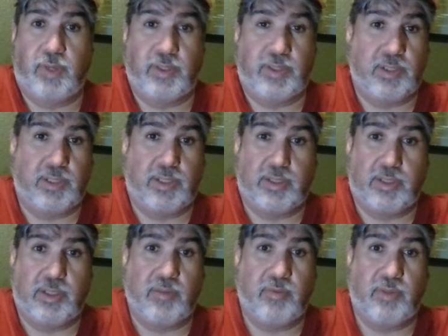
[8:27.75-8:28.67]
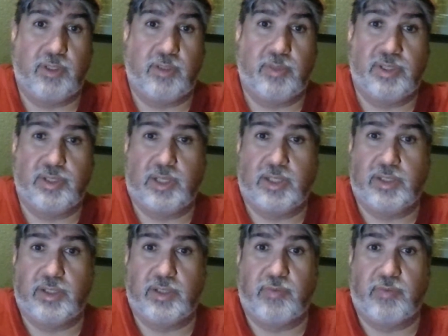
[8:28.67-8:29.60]
I think like the young Vietnamese lady
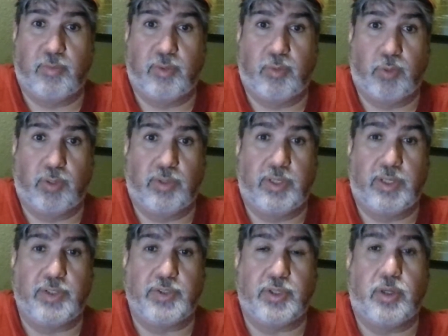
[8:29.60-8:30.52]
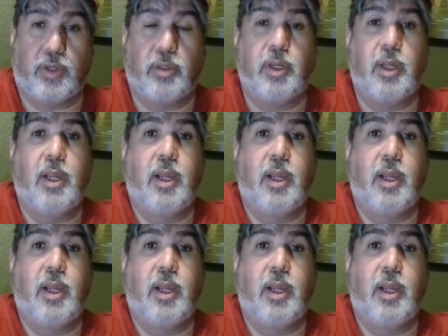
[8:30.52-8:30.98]
did from the reel that I saw,